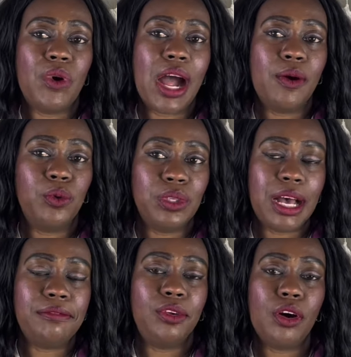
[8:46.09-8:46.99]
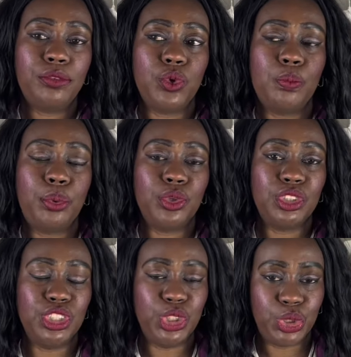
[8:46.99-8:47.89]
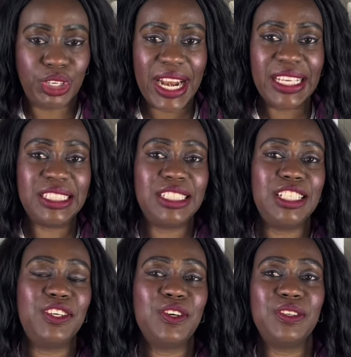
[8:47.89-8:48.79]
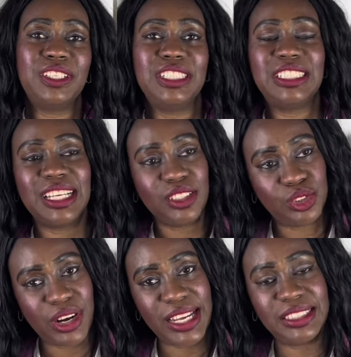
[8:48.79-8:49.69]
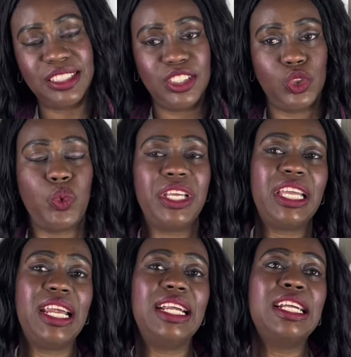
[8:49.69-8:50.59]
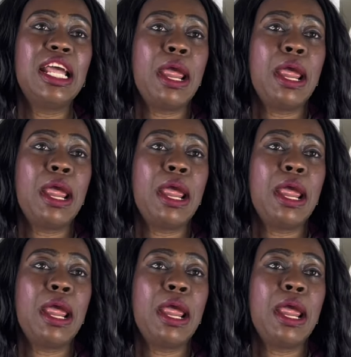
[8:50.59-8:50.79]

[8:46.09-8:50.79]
I would have loved to put on a dress, you know, an Easter dress this weekend,